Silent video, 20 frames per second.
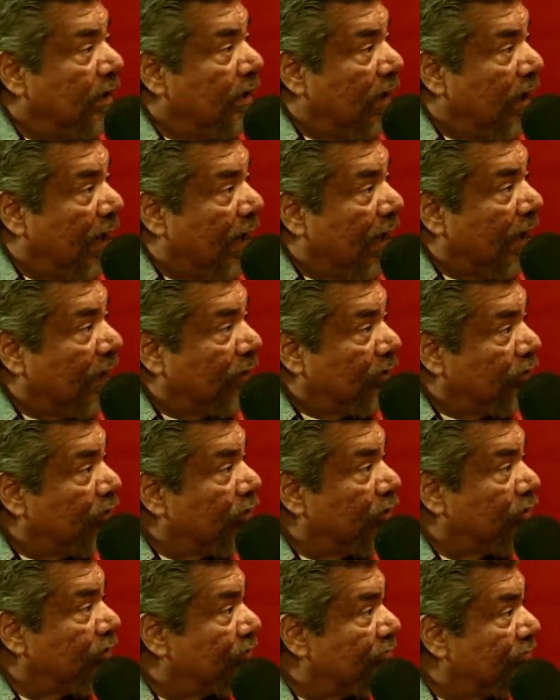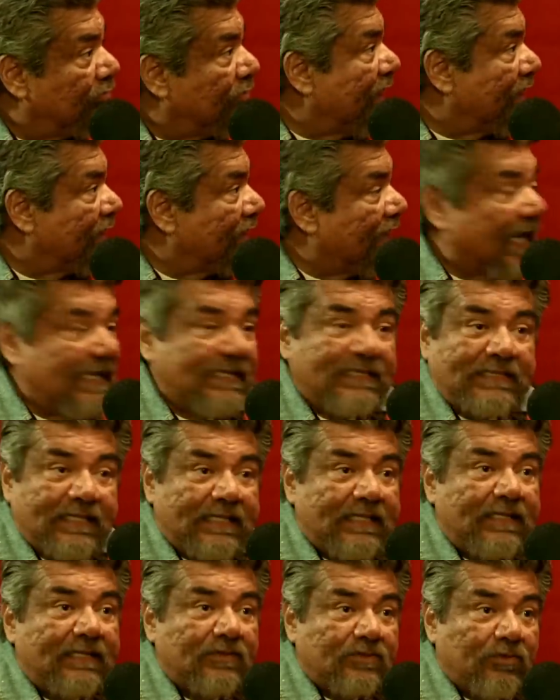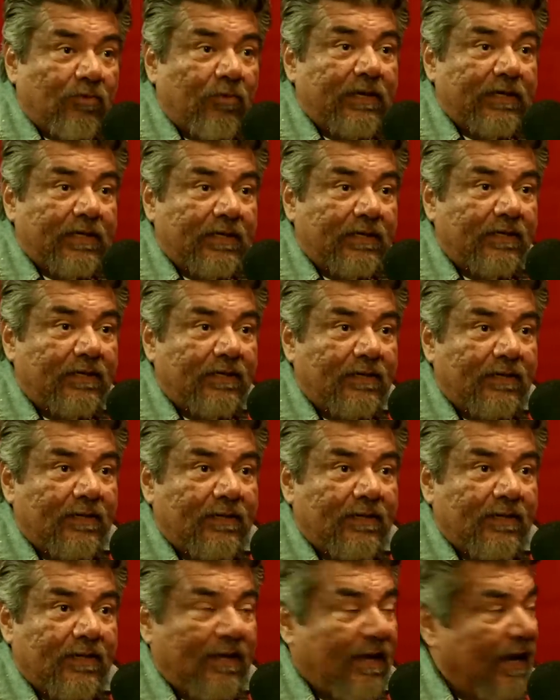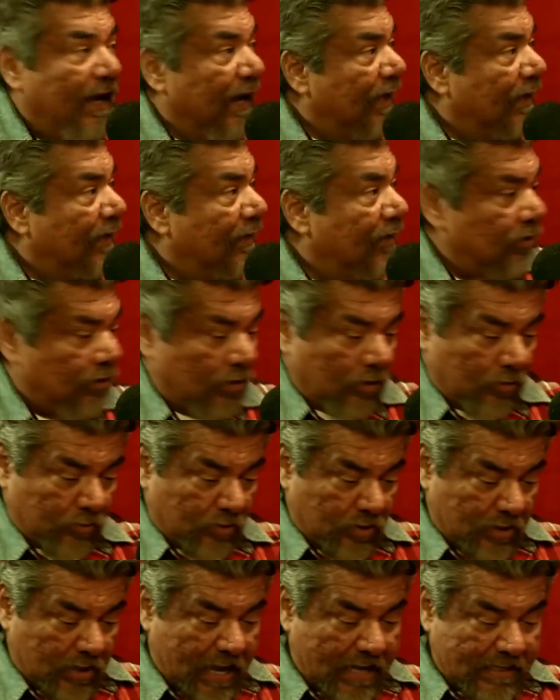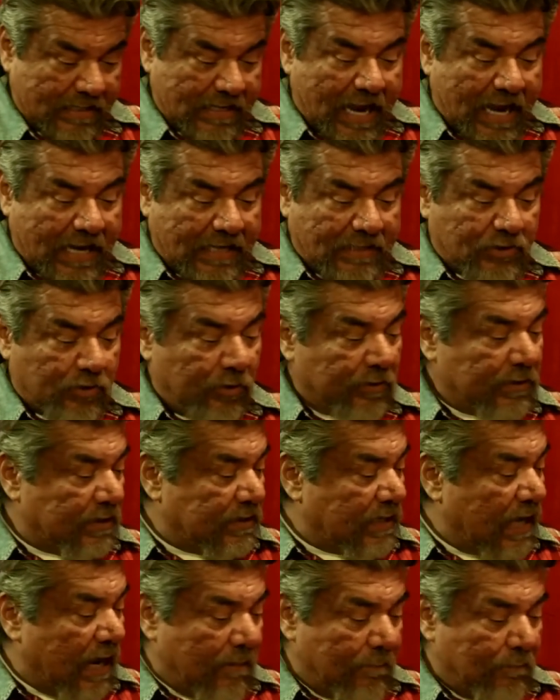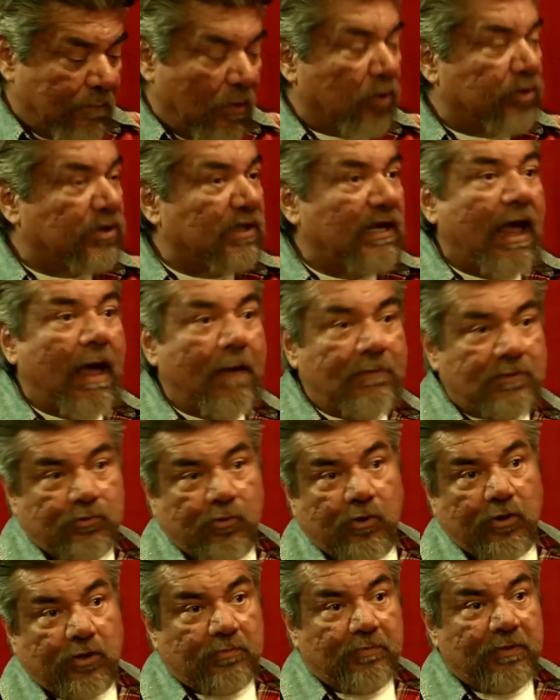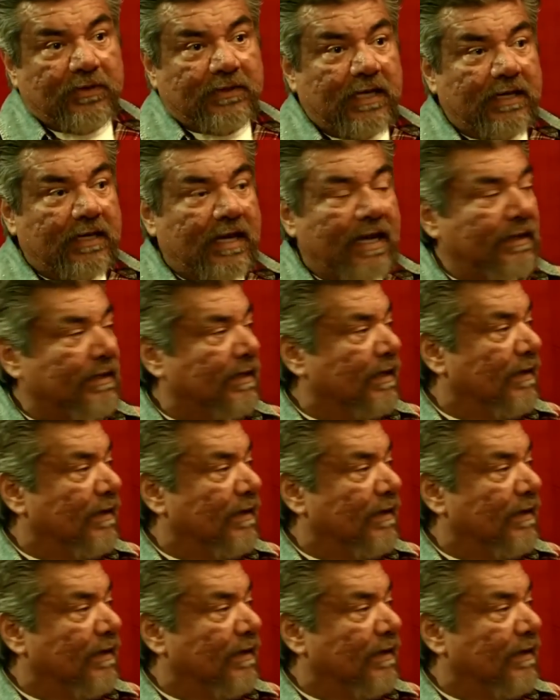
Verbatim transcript: And, you know, you're like 19, 20. Yeah. And, you know, at night, during the day, both labs worked. But then